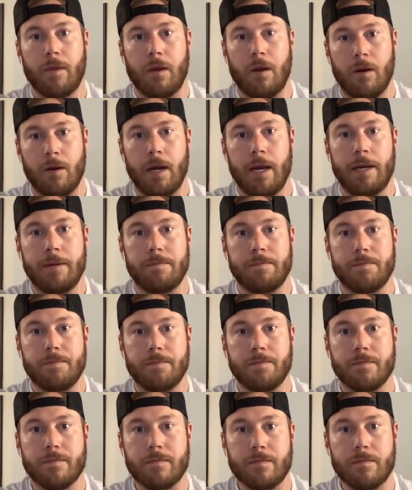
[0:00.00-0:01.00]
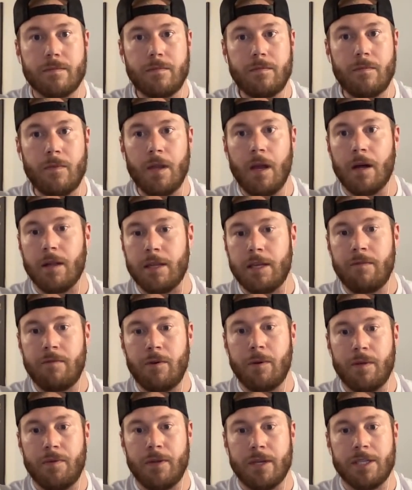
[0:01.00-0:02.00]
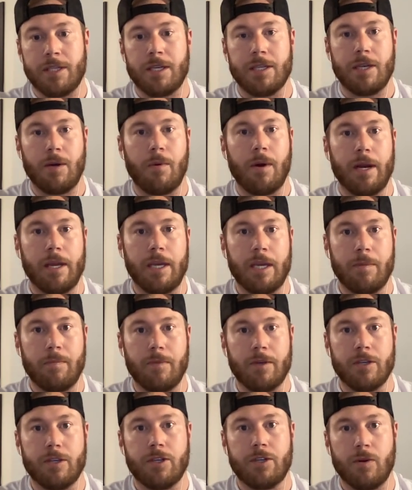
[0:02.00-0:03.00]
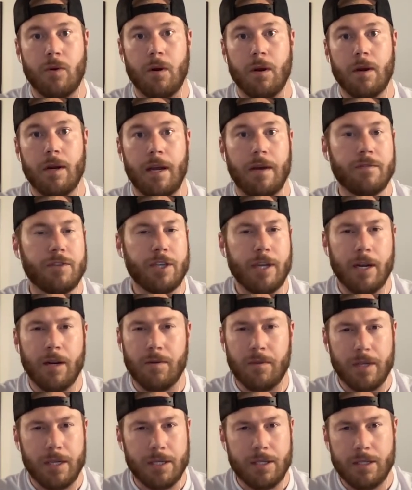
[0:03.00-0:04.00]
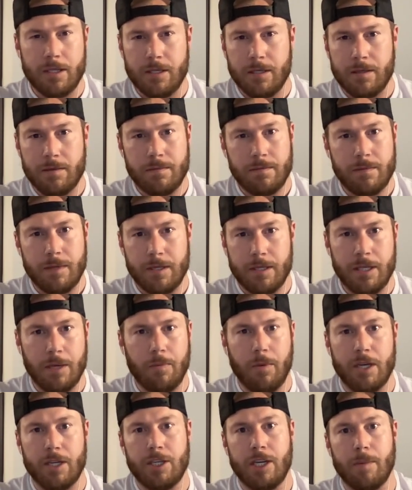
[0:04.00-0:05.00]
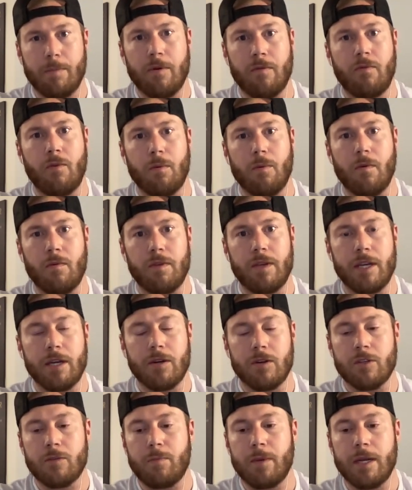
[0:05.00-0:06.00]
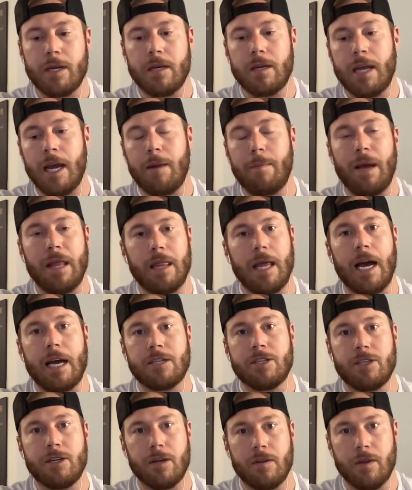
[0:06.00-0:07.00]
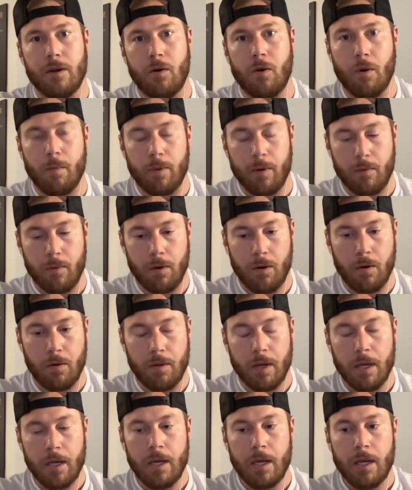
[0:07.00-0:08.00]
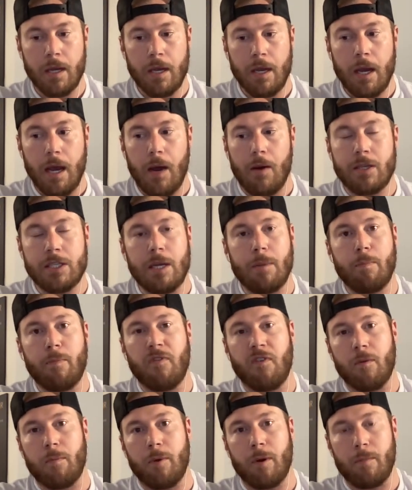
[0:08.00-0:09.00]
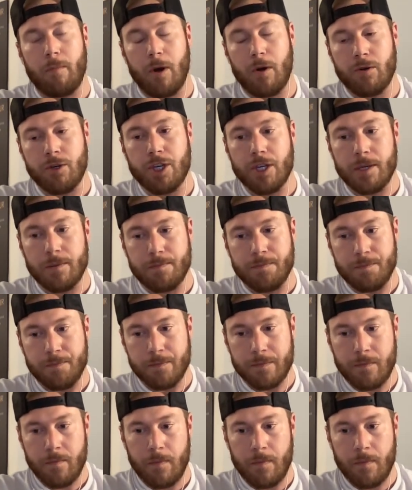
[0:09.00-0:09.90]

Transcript: All right. I'll leave you with this because I want to keep this short, and I've shared this in some way, shape, or form over the years. But kind of my last year in the corporate world, I was up for a promotion